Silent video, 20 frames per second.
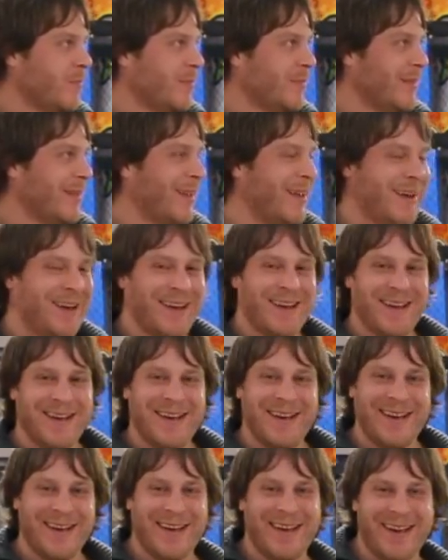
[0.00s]

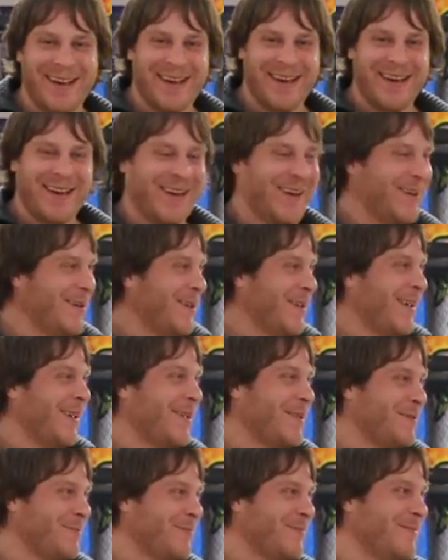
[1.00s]

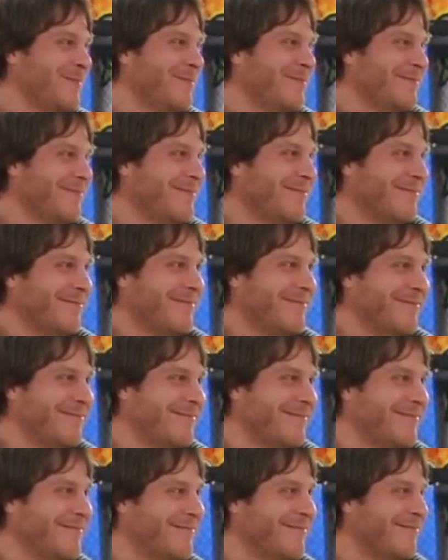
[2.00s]

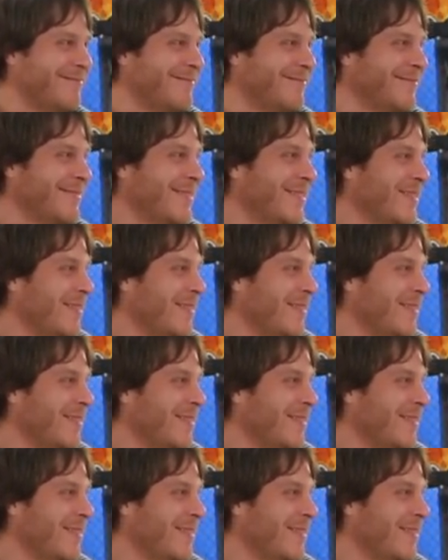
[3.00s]
(silent)